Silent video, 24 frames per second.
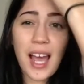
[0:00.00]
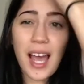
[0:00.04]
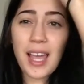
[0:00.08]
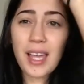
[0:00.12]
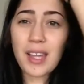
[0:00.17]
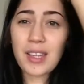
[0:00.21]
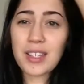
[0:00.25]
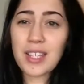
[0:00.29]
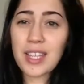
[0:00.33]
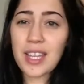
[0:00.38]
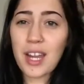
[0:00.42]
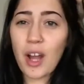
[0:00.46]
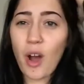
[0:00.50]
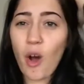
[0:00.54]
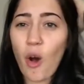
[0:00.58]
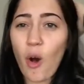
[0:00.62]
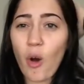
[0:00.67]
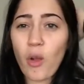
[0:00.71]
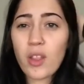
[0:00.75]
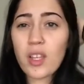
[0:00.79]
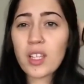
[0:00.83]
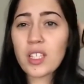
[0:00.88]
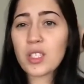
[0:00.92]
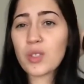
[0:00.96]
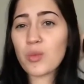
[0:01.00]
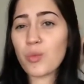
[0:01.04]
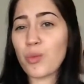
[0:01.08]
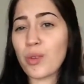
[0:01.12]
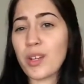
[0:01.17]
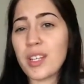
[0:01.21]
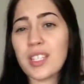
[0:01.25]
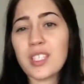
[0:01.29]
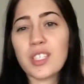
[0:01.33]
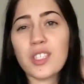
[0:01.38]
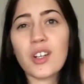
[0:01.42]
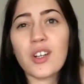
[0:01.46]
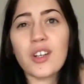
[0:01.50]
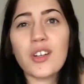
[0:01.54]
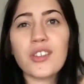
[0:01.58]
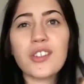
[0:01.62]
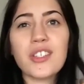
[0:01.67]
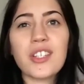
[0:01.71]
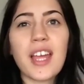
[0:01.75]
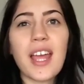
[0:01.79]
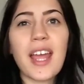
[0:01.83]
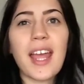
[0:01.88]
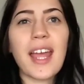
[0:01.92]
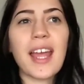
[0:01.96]
I did all this
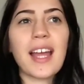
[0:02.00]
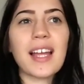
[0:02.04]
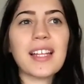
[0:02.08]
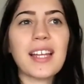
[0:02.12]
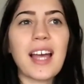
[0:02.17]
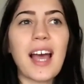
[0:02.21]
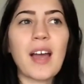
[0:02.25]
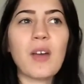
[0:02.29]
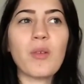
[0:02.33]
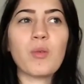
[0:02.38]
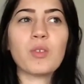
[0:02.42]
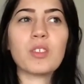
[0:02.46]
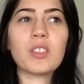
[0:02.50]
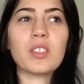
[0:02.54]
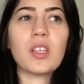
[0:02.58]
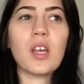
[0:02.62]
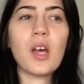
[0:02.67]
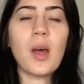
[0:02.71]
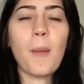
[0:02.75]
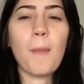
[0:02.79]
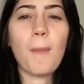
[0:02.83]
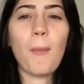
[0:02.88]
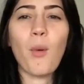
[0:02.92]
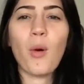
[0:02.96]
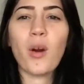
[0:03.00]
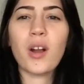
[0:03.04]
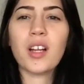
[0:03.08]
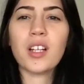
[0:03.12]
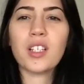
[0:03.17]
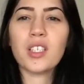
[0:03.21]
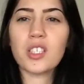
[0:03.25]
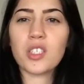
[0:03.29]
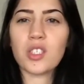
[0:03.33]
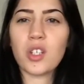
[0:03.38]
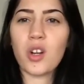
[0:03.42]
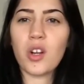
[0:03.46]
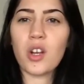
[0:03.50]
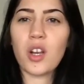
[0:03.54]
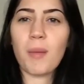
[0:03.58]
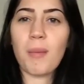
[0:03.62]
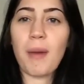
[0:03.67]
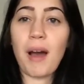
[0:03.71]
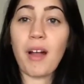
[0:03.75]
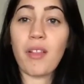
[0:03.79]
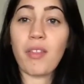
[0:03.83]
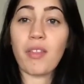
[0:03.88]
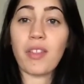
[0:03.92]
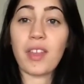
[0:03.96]
research and I was more concerned
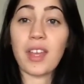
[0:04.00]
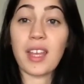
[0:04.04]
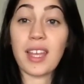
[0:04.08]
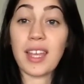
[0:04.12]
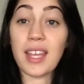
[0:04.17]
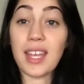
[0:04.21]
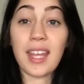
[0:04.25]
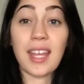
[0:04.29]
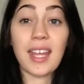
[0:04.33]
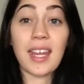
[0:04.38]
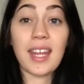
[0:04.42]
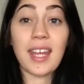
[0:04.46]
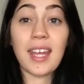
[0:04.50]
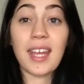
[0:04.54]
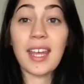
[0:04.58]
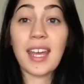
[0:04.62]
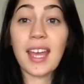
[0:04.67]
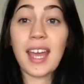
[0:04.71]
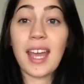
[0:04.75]
about the heating